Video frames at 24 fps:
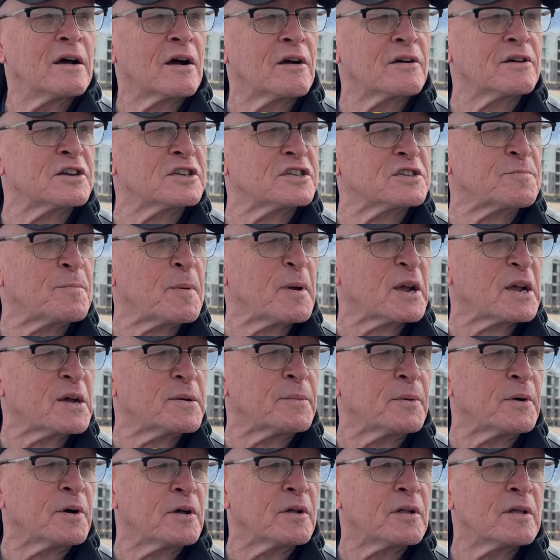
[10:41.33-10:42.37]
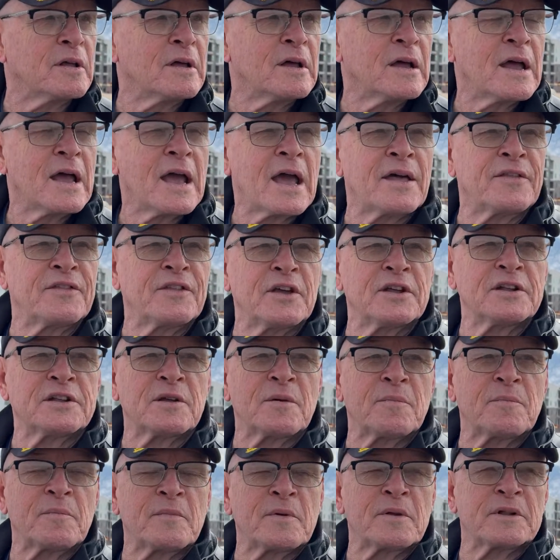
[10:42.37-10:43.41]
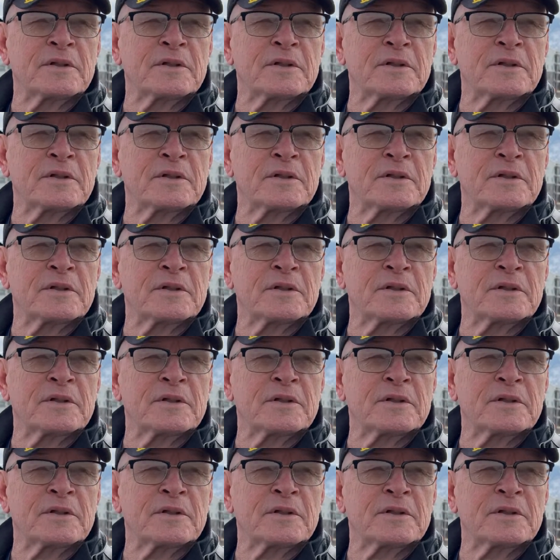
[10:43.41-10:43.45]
are despicable. And then to